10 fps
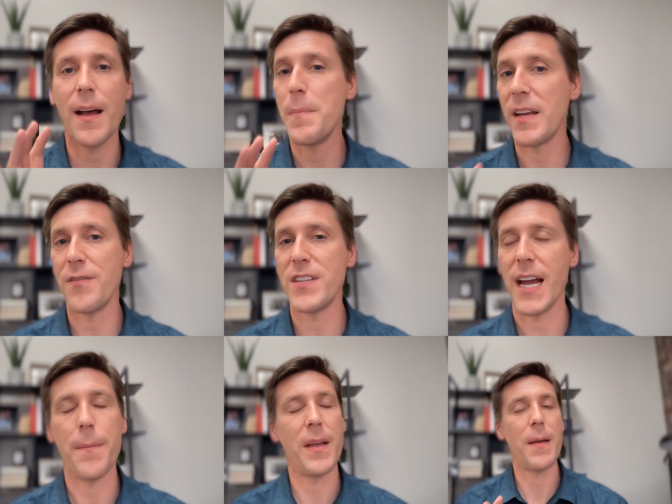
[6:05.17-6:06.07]
a bit of
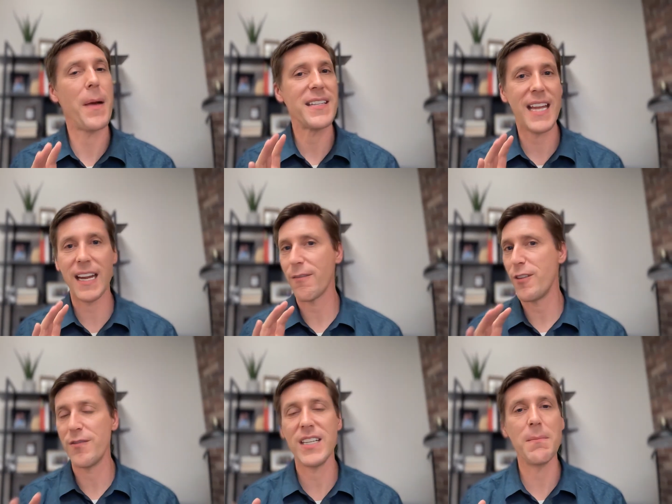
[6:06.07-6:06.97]
time. It might take
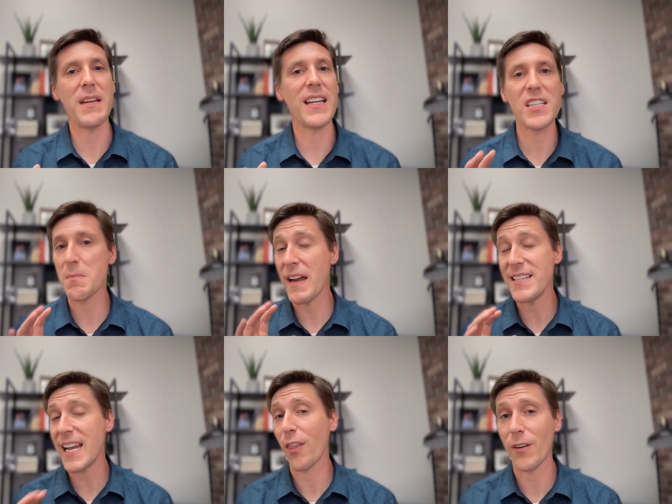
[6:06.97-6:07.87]
15 minutes, it might
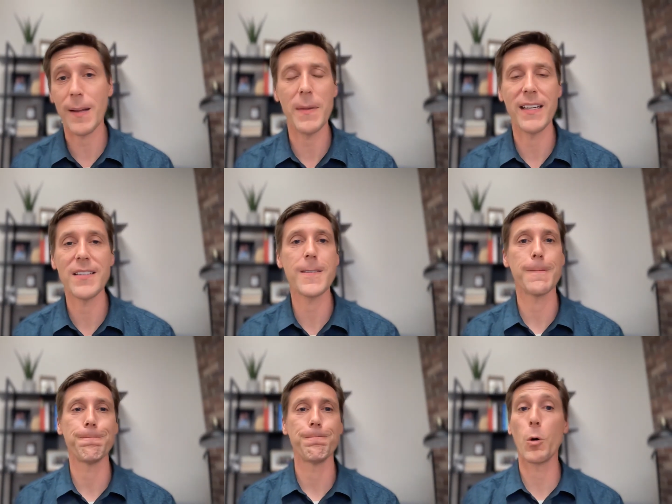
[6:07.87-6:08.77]
take 30 minutes
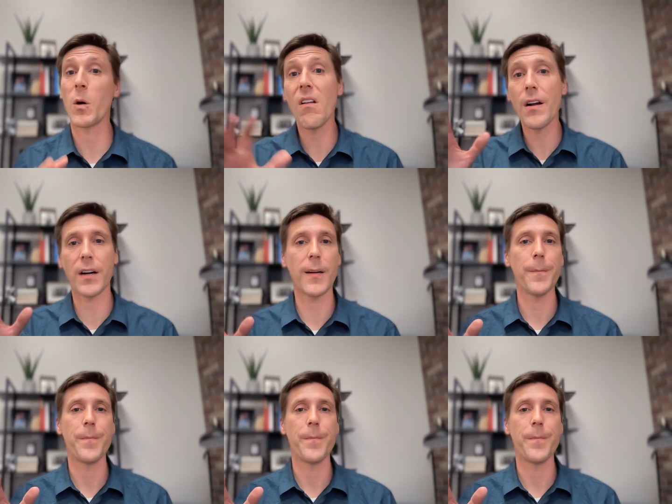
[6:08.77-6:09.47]
or longer.